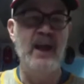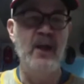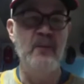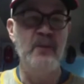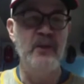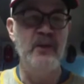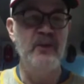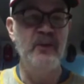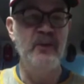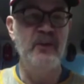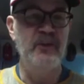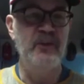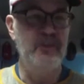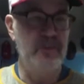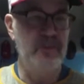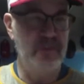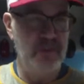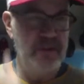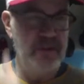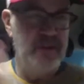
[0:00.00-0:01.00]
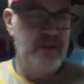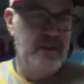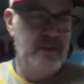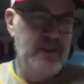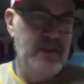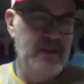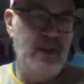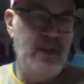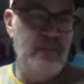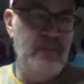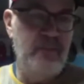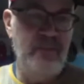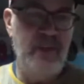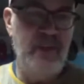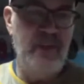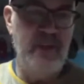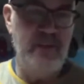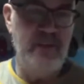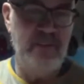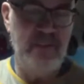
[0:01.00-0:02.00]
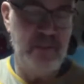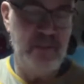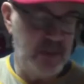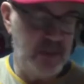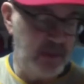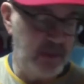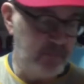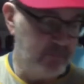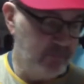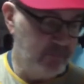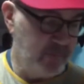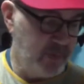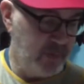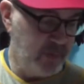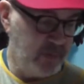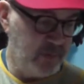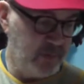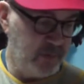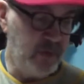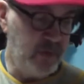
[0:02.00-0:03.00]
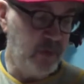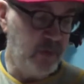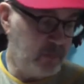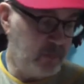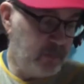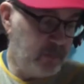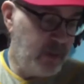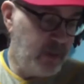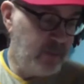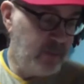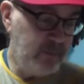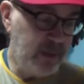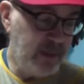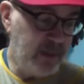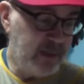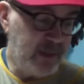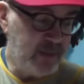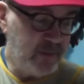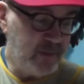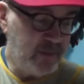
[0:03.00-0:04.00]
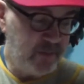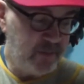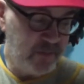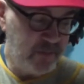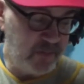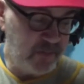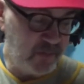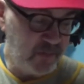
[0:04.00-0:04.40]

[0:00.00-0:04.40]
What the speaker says: because I'm a fan of the team. So that's just